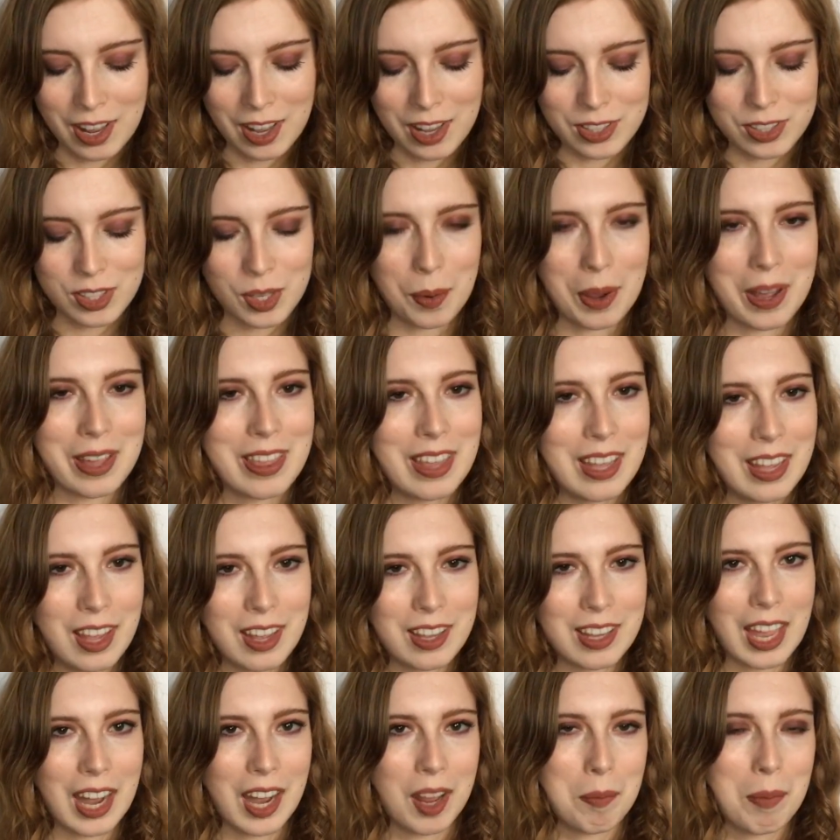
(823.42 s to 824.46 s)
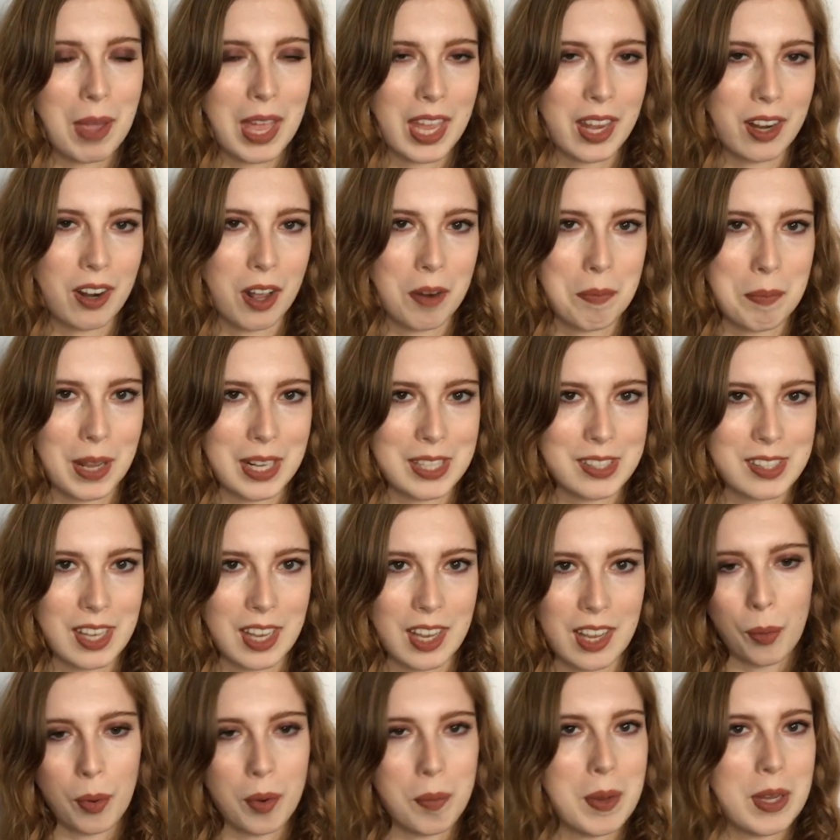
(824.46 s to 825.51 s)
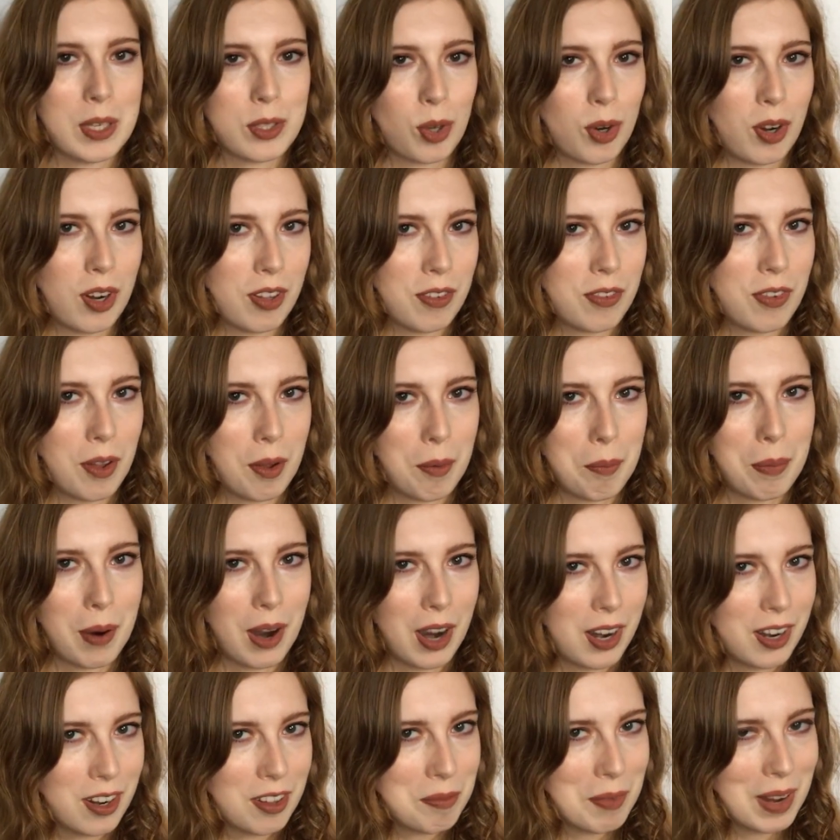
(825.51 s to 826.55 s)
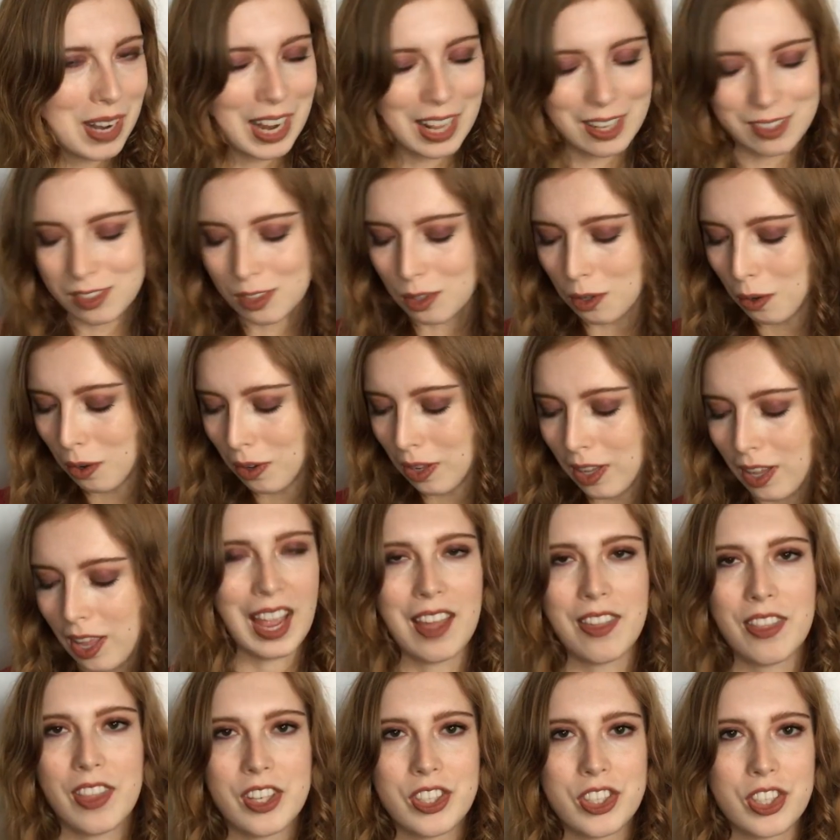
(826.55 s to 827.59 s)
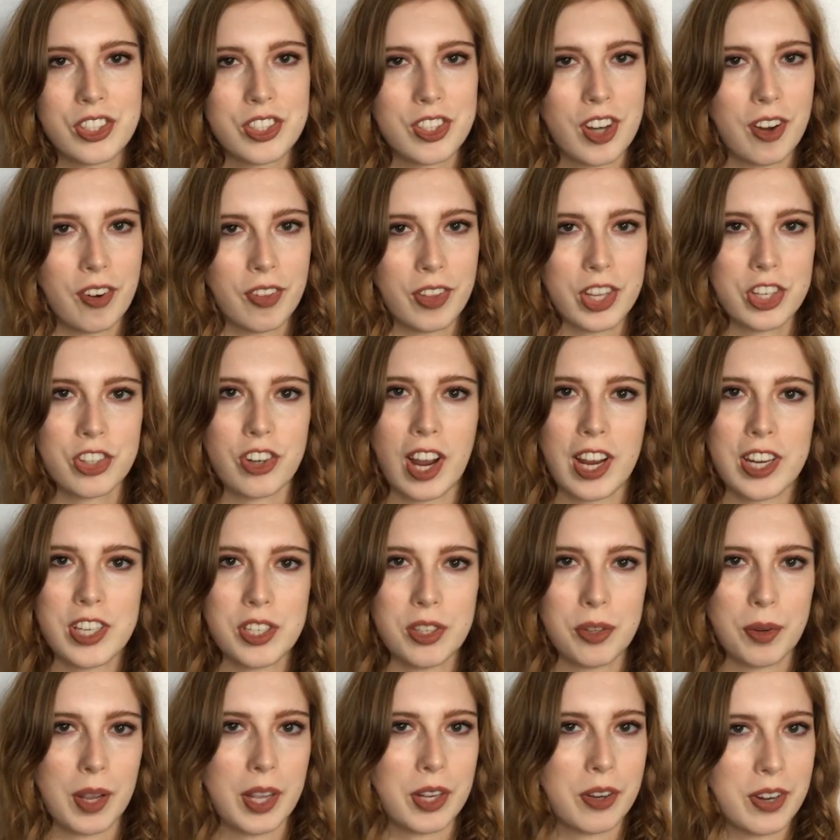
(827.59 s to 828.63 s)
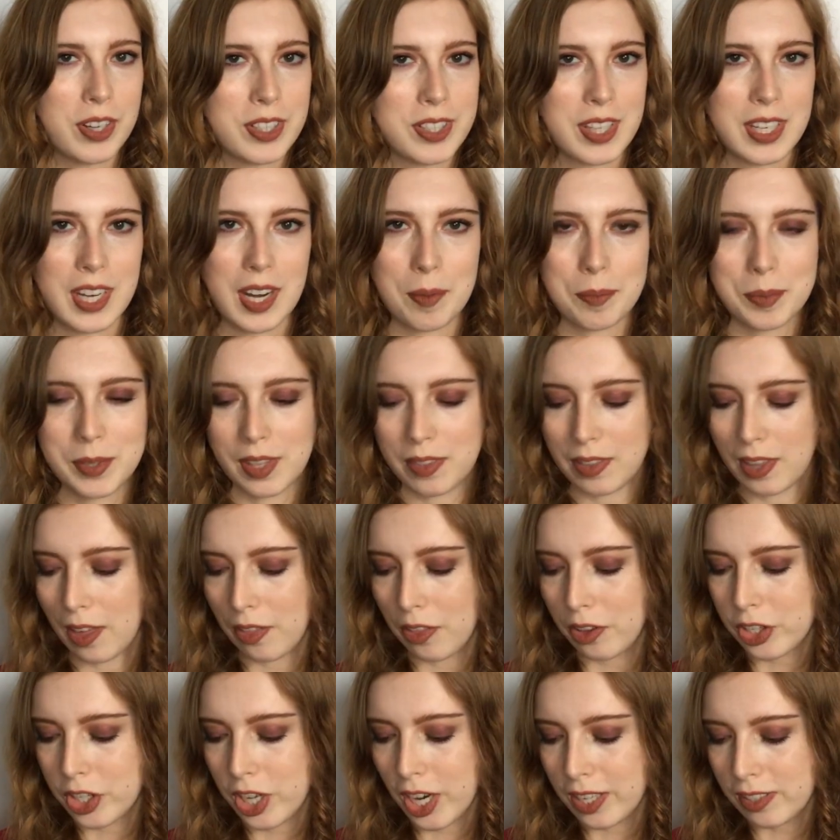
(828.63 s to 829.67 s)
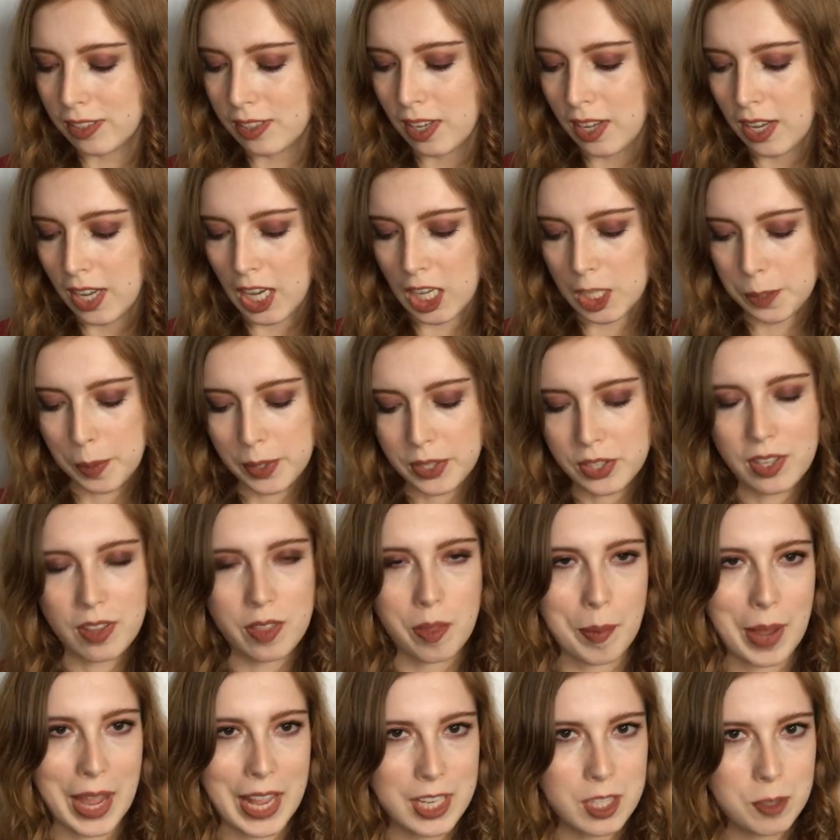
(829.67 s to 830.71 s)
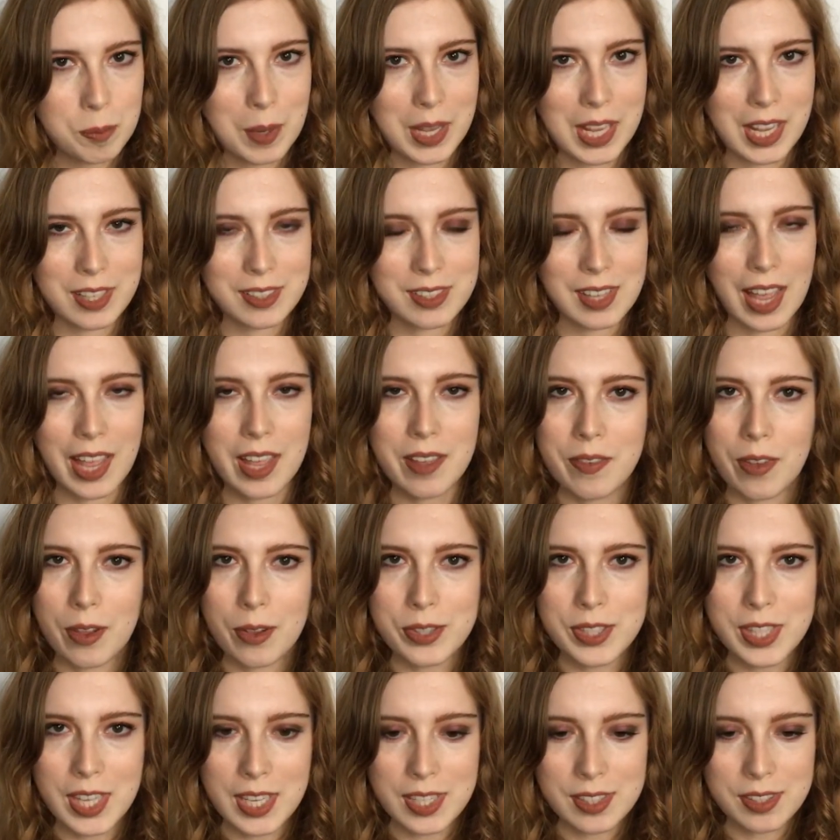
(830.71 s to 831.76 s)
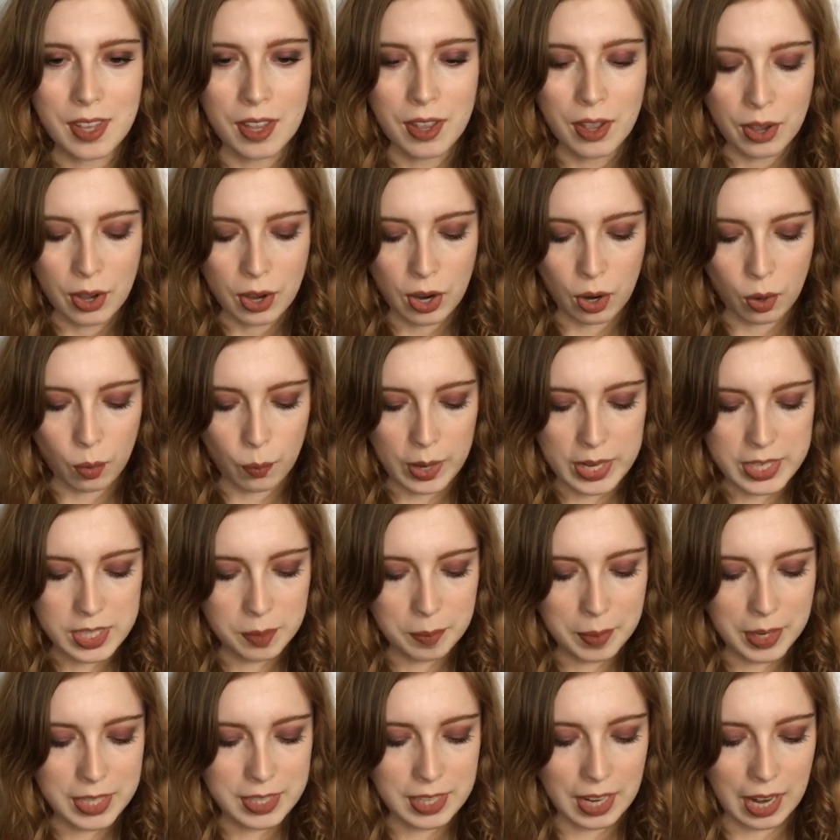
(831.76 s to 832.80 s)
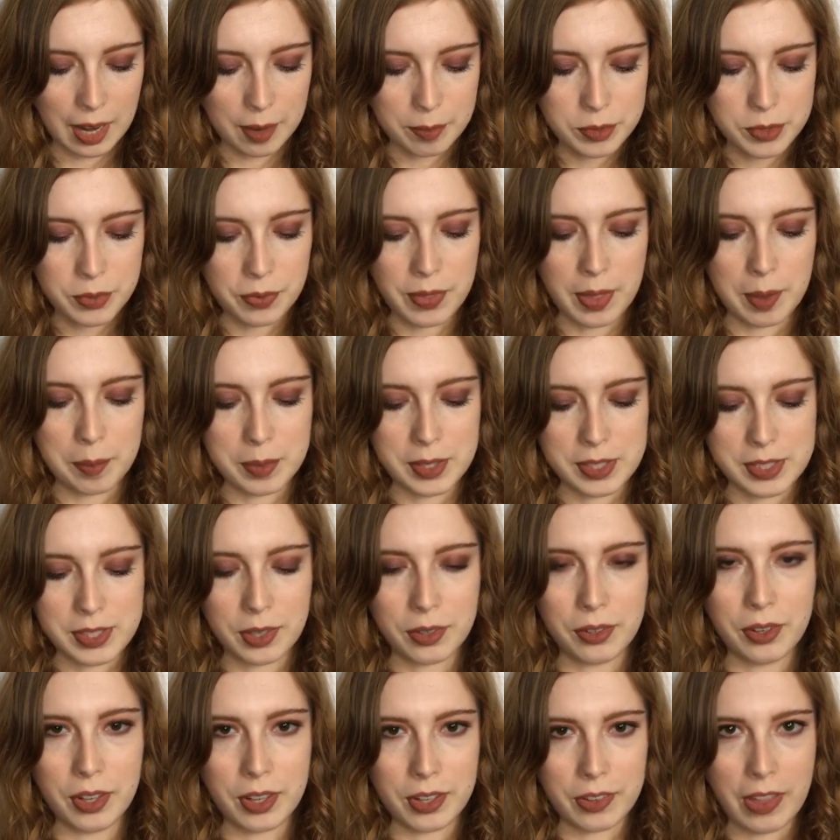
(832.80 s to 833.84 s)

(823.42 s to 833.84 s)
So I think getting pan on Pixie would be sort of part of my next goal, and then just generally trying to increase the dips in the other shades, especially the mattes, because I have used these way too many times for them to still look